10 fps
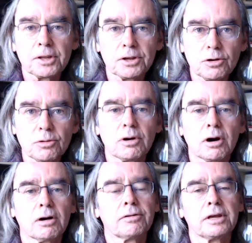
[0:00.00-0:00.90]
You
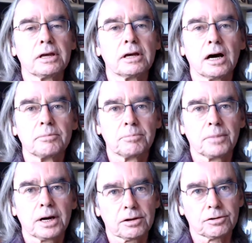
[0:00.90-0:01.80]
are the
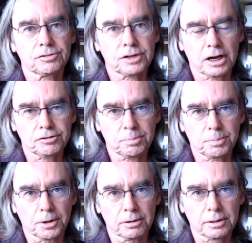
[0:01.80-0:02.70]
unbiased
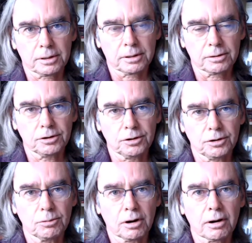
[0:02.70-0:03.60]
expert.
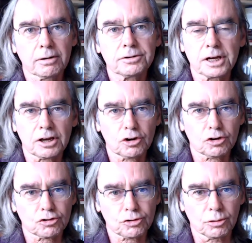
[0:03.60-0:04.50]
You are taking
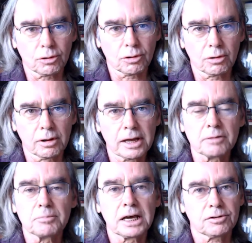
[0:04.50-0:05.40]
control and
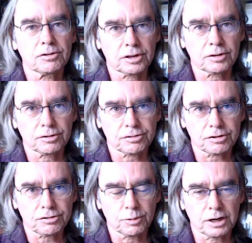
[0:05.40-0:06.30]
managing the
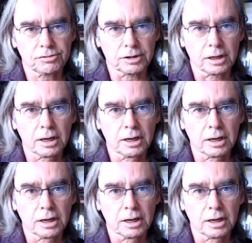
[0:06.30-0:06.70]
situation.